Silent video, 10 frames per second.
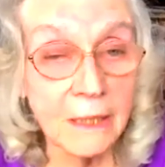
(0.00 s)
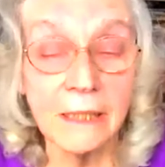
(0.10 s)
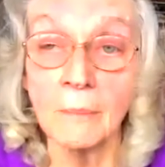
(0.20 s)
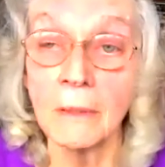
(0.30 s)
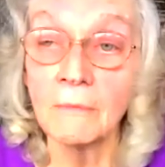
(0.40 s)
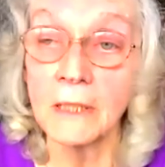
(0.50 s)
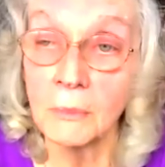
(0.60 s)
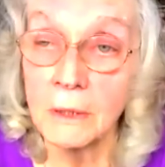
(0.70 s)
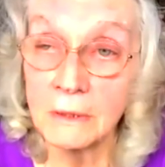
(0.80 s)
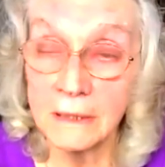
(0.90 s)
some of us
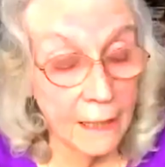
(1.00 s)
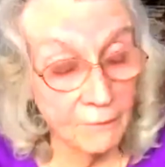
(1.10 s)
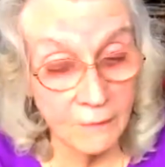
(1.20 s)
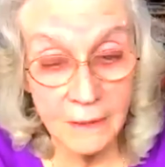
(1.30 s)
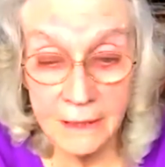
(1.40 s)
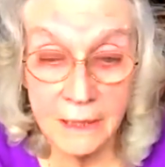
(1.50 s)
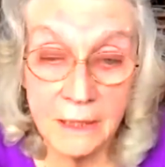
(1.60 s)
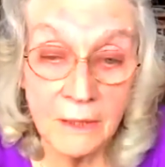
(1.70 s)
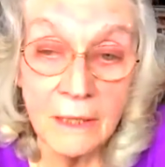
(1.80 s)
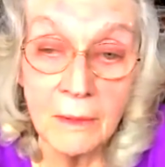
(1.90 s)
would definitely
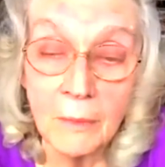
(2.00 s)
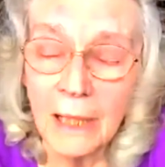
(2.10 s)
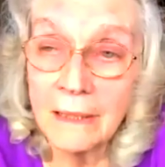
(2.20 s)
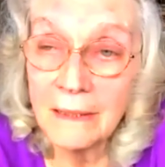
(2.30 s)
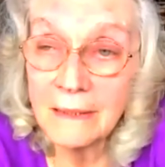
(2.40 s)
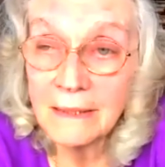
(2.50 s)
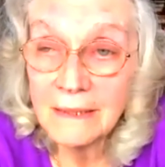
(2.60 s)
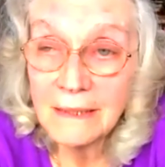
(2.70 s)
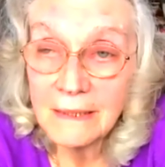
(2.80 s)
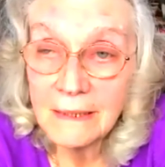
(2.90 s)
disagree with.
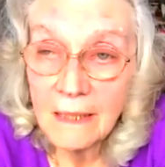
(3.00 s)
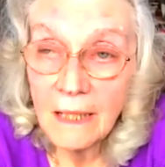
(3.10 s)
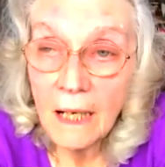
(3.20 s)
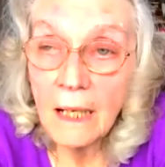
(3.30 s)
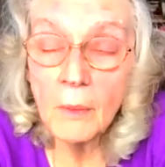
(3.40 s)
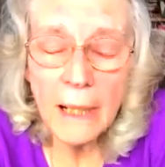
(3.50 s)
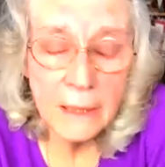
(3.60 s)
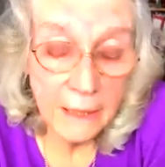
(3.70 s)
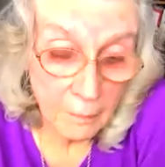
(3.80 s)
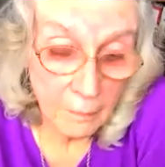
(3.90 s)
I went up